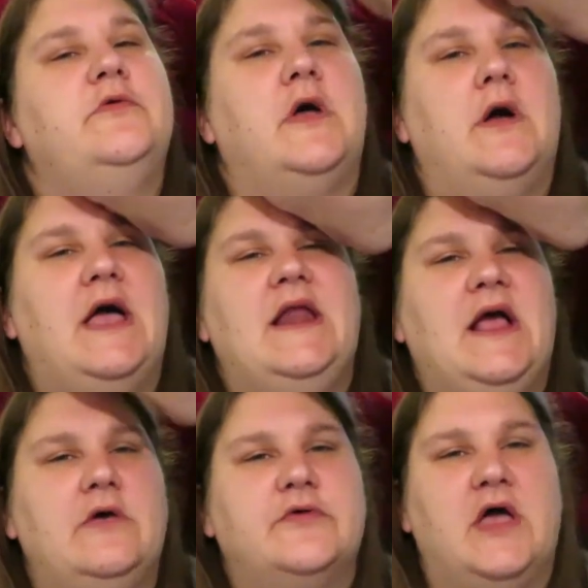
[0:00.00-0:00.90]
So
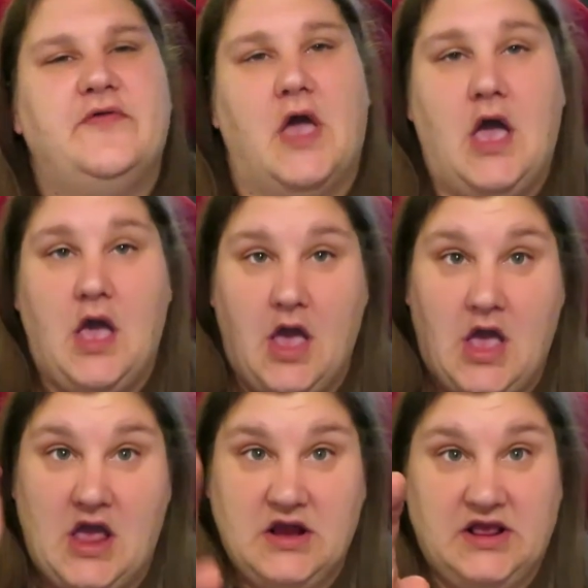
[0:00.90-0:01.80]
anyhow guys,
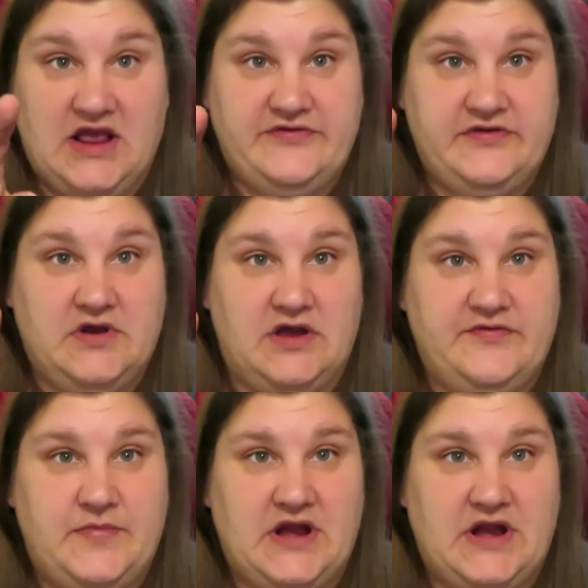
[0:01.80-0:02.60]
I'm going to catch you guys a